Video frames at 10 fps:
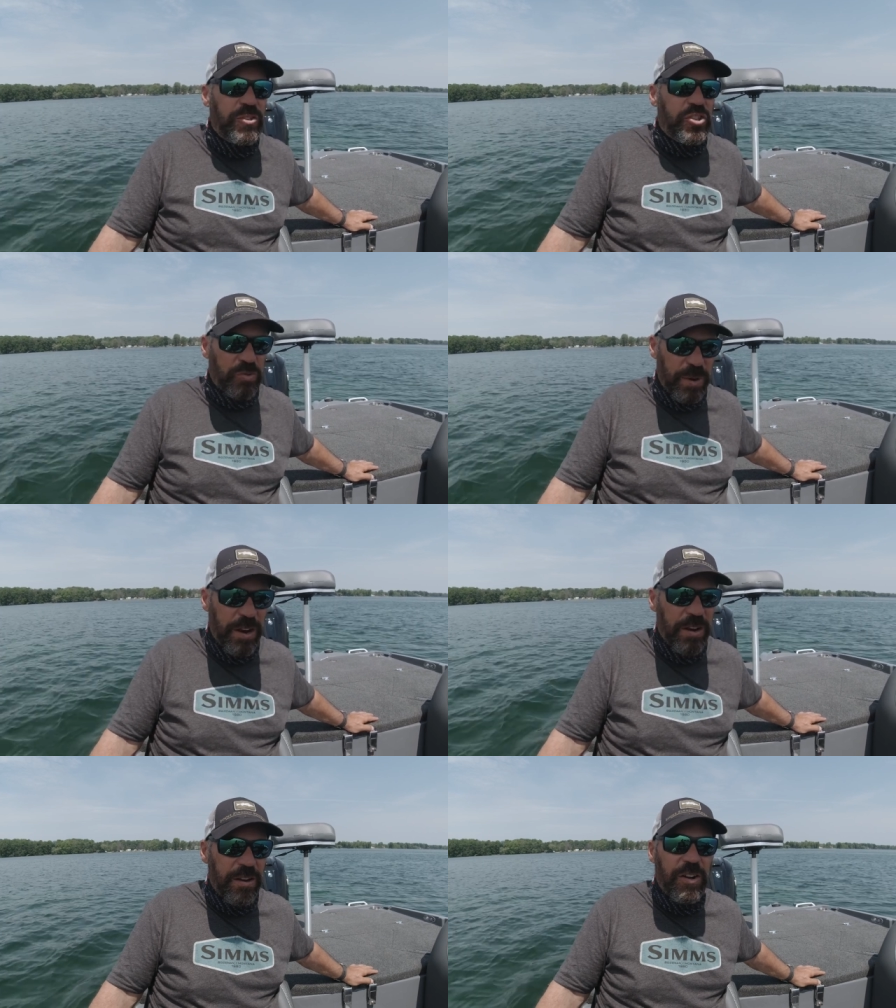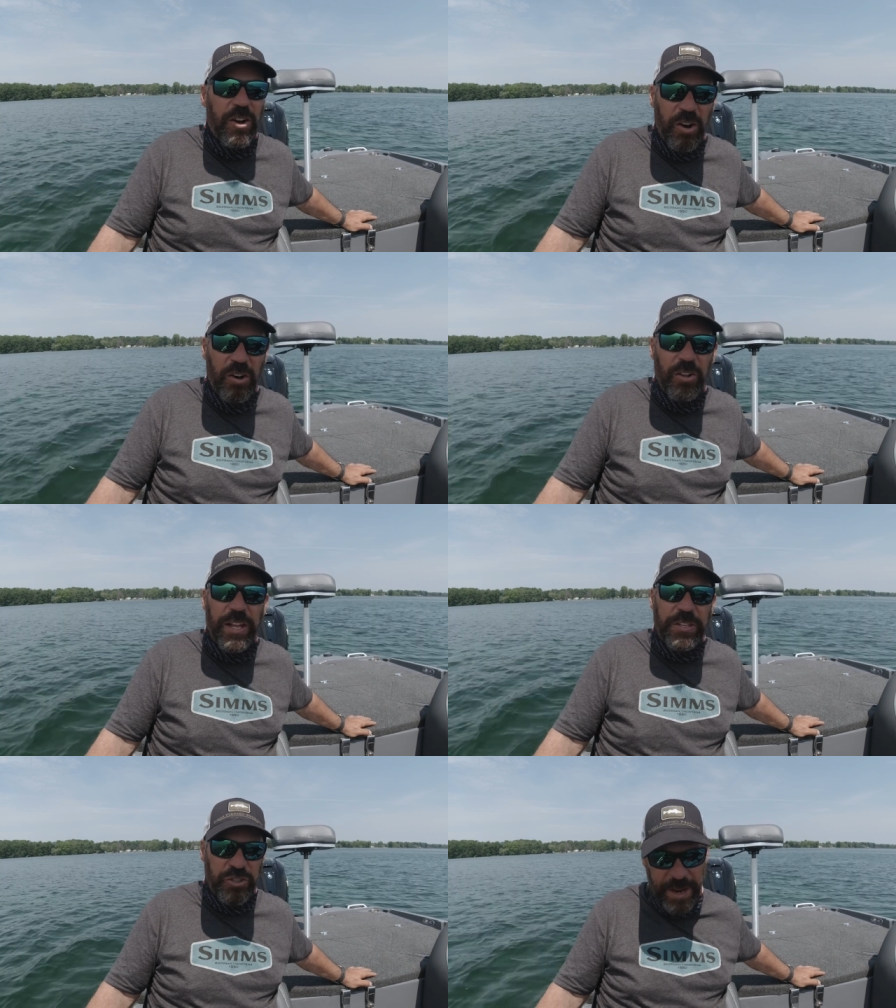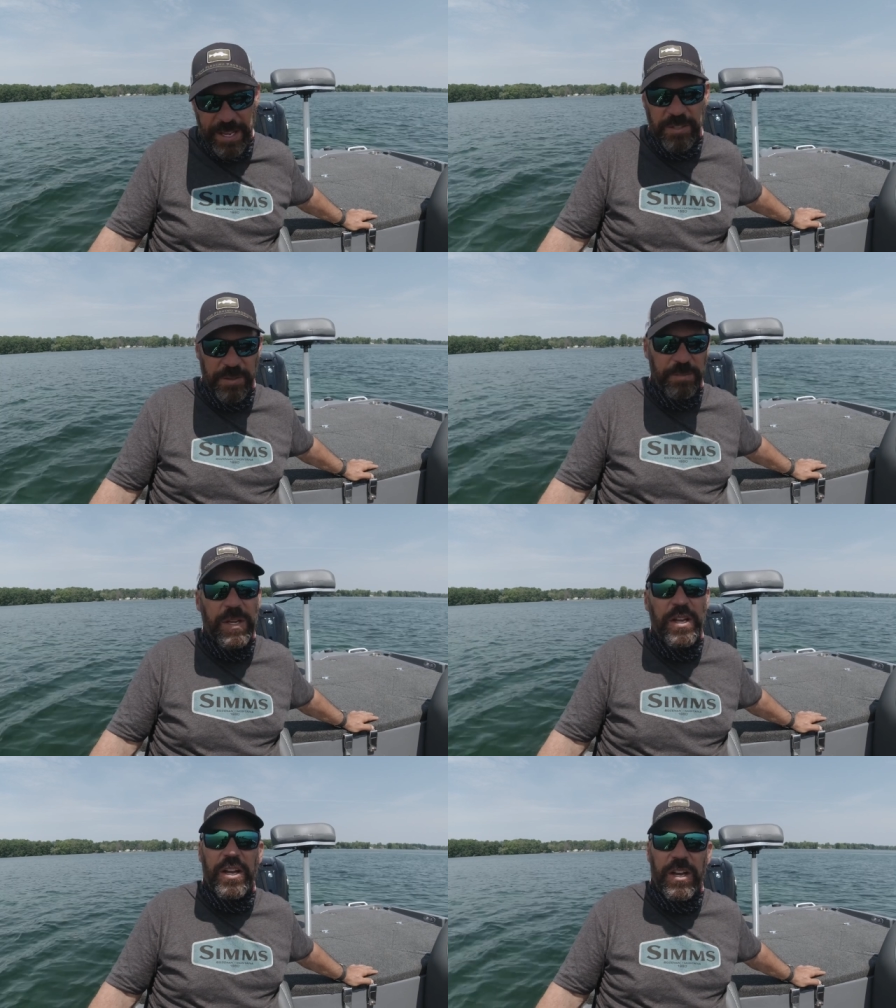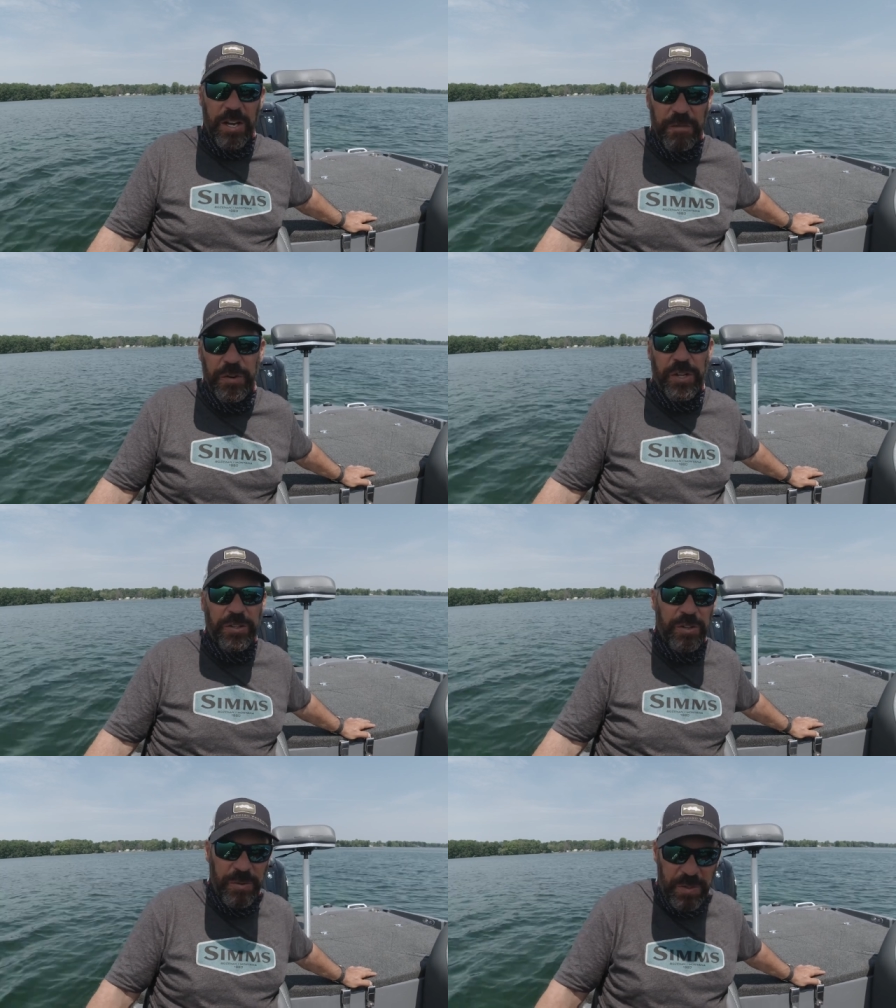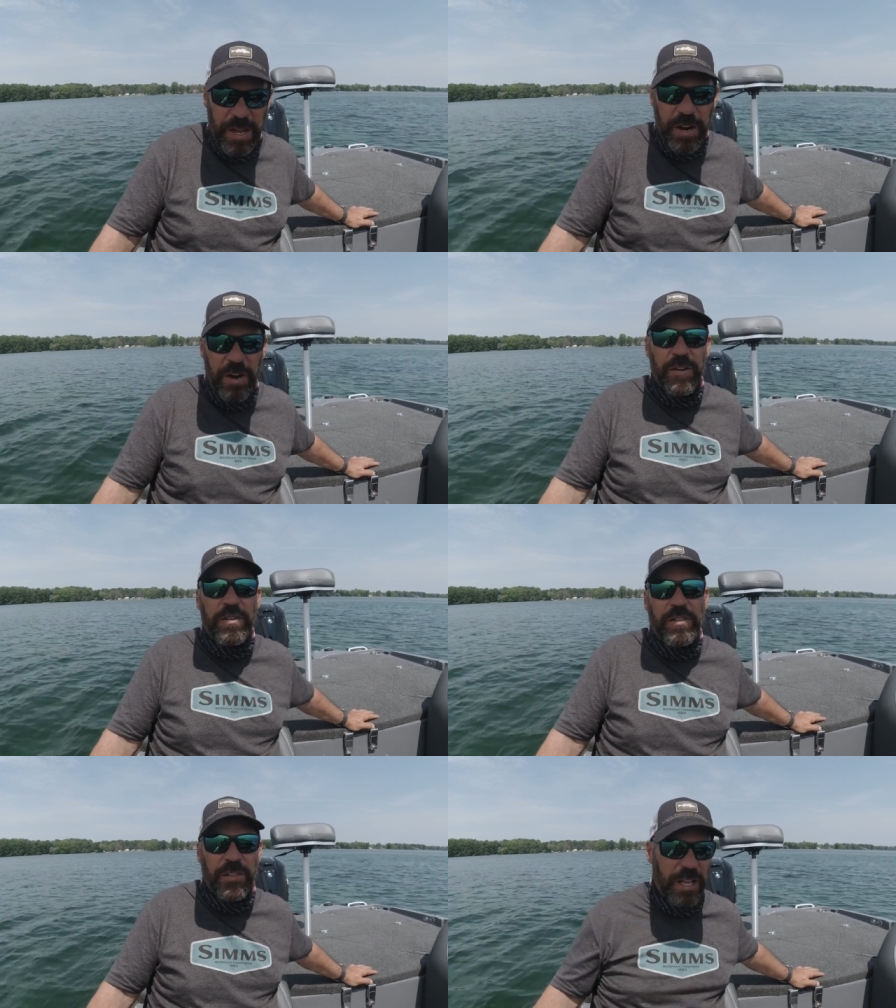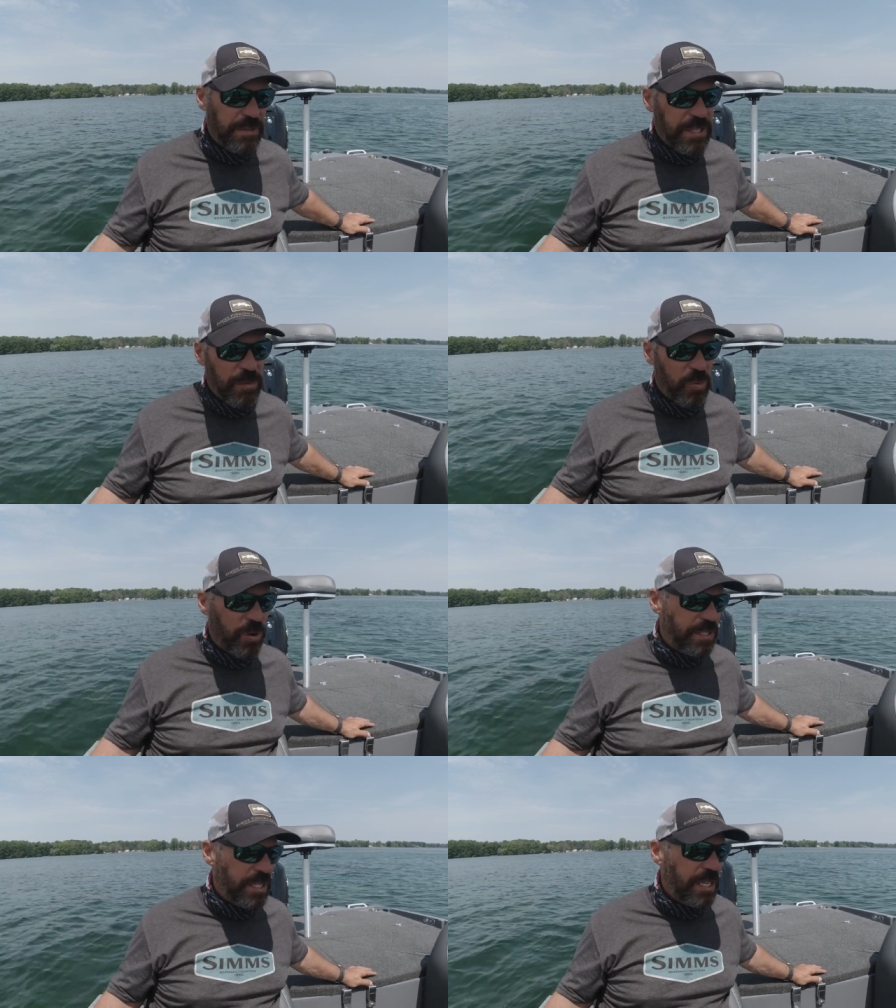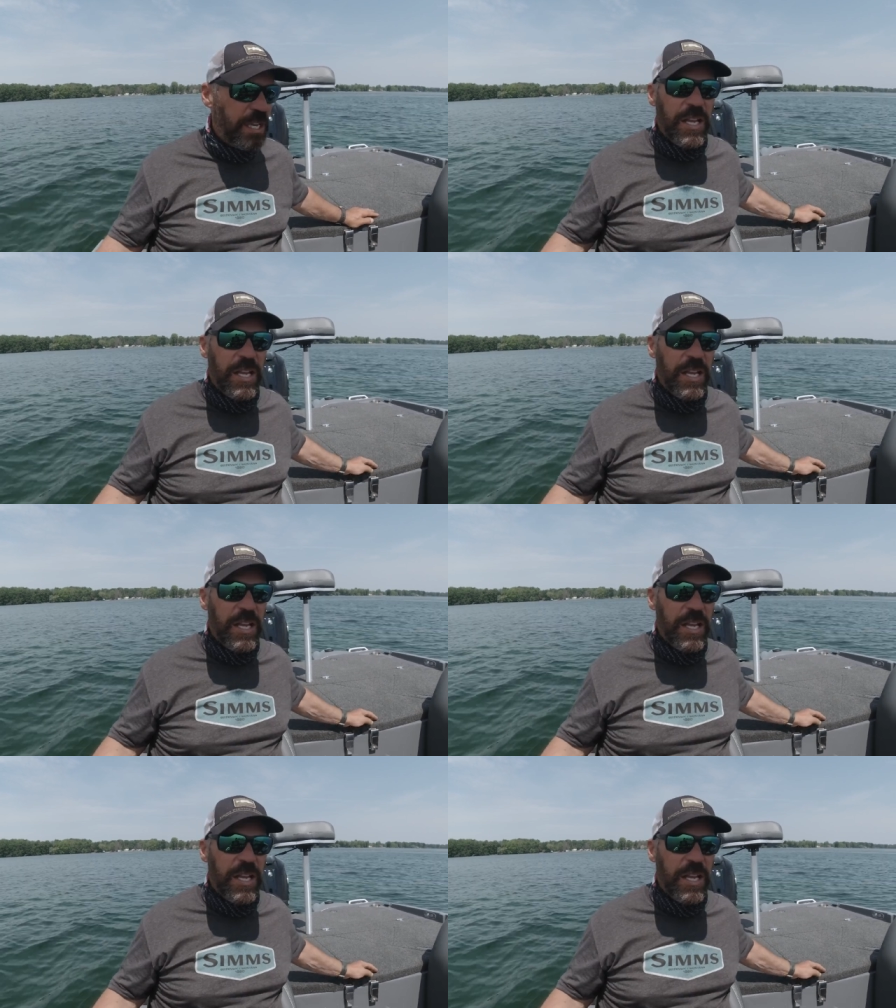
Stringer, hull, and transom covered under their lifetime warranty.